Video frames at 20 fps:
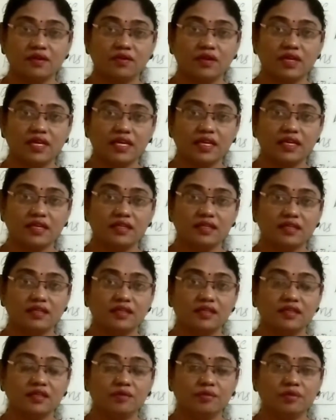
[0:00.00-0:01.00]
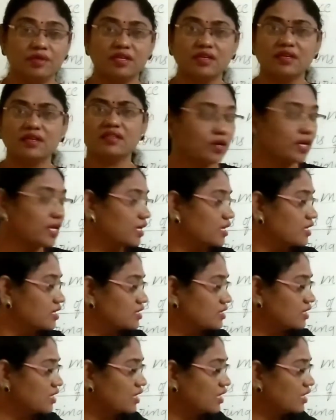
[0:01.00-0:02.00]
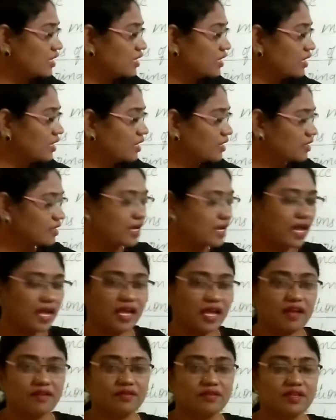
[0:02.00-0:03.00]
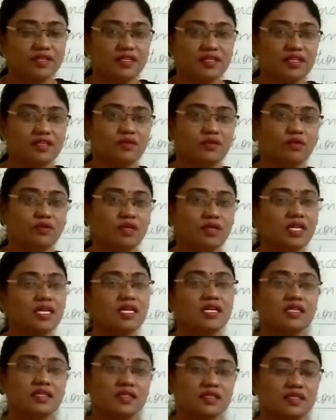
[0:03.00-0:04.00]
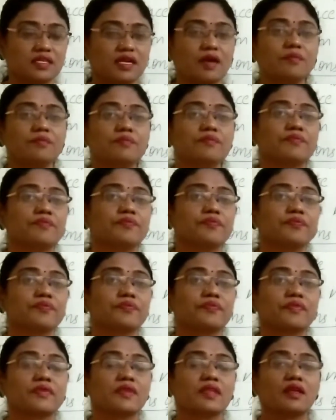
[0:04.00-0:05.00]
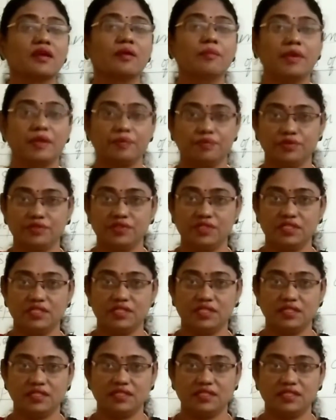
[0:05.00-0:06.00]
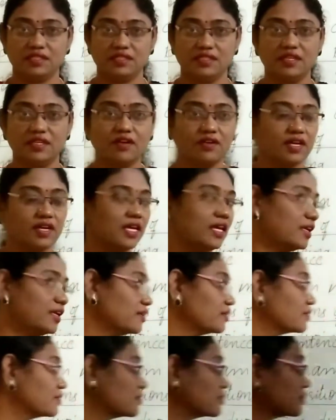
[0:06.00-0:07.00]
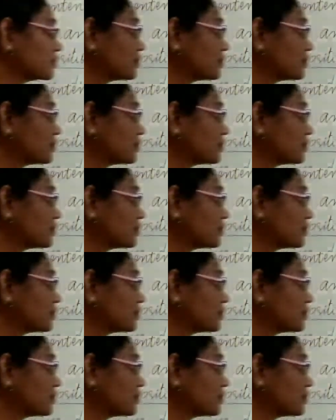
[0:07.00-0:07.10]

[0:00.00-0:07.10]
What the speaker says: Okay, because okay, see here I have written only some prepositions. Okay,